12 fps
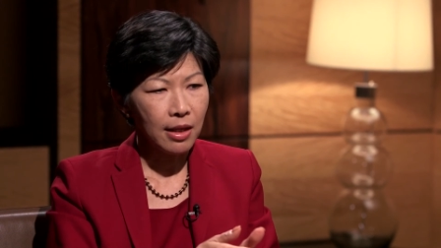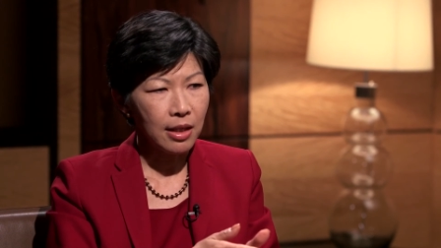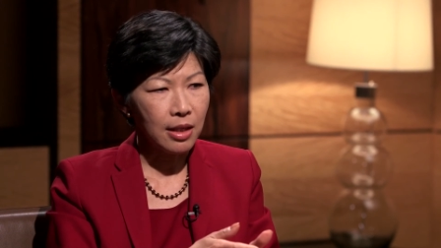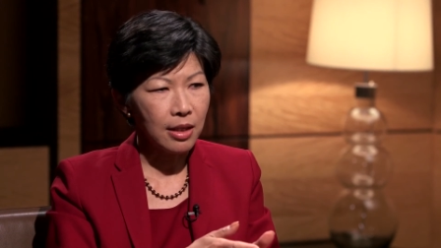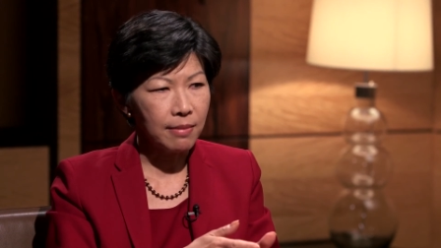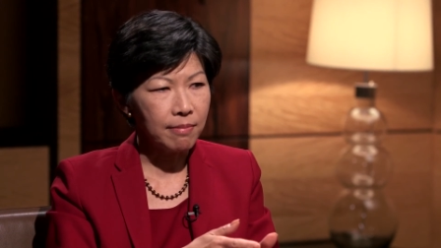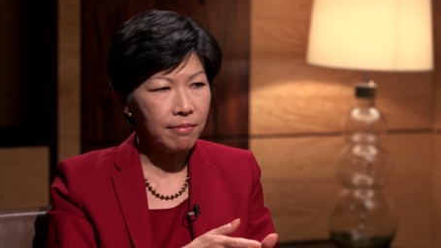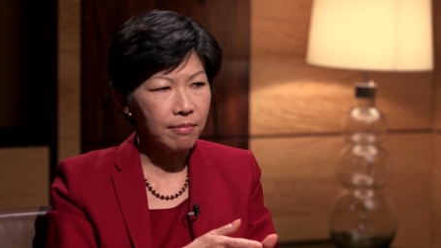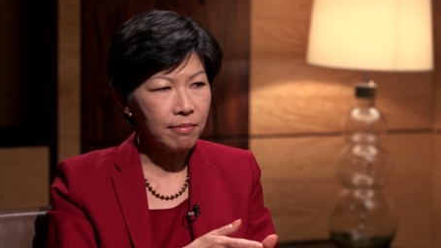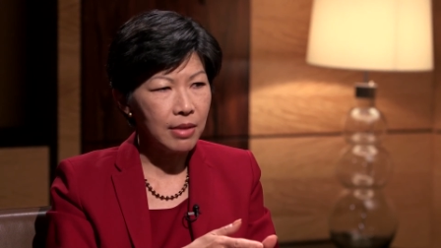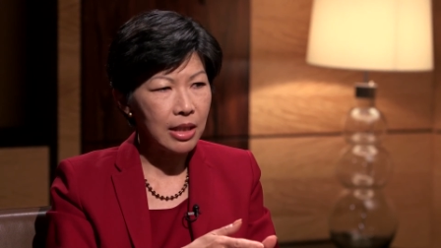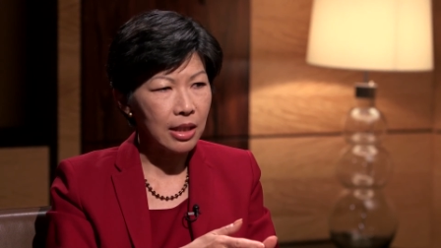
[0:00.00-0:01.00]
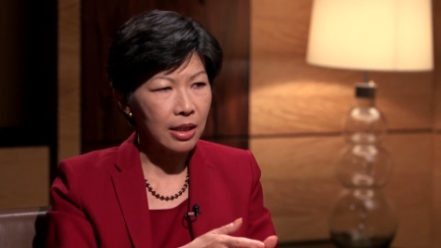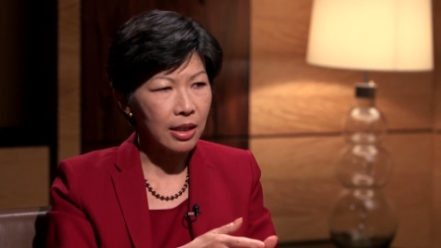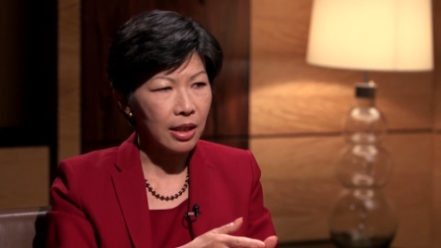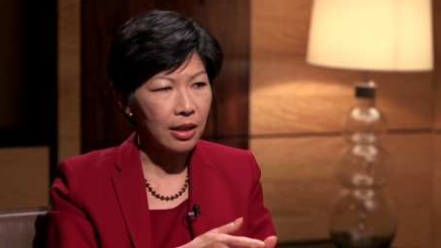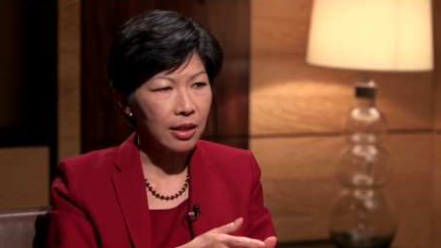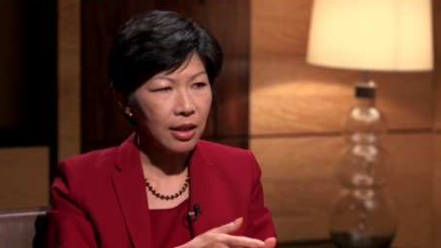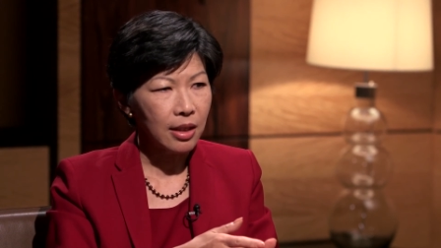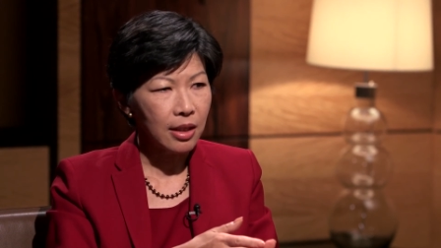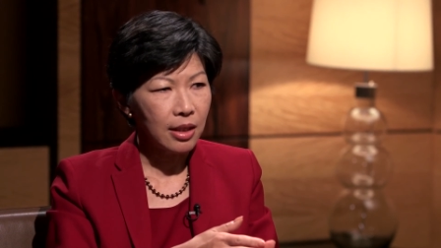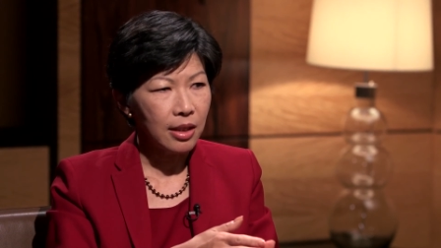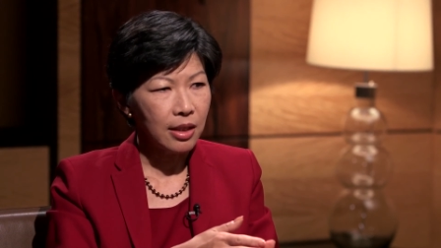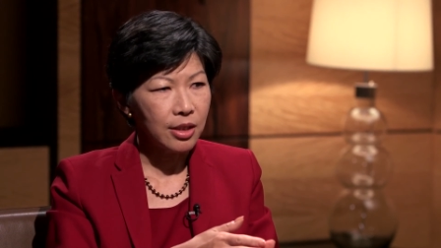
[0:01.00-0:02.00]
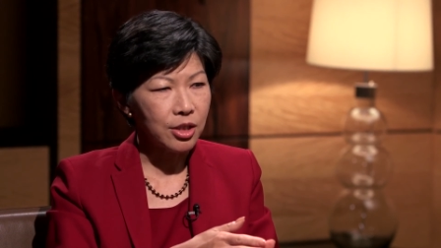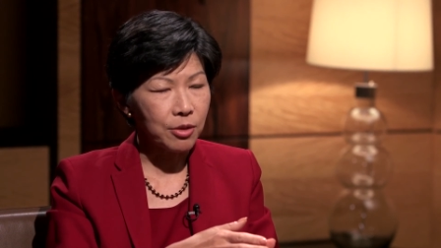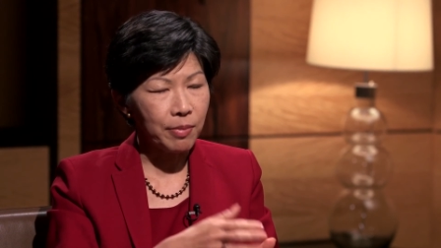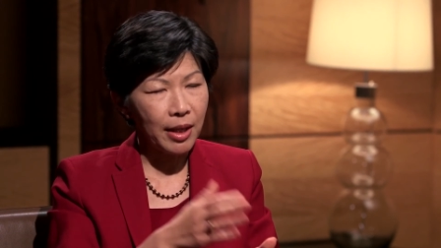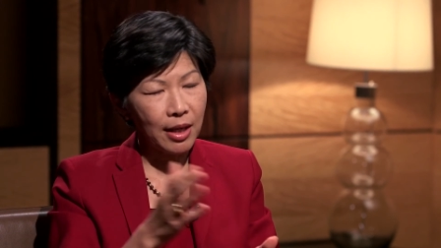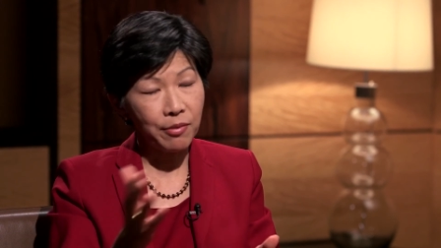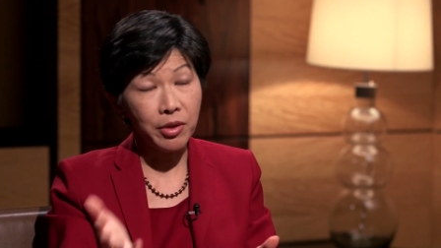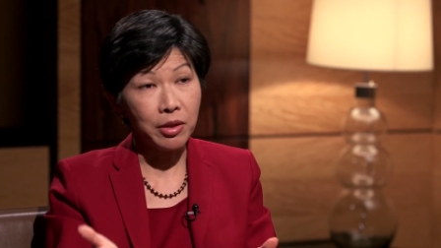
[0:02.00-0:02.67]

uh, meaning that Japan,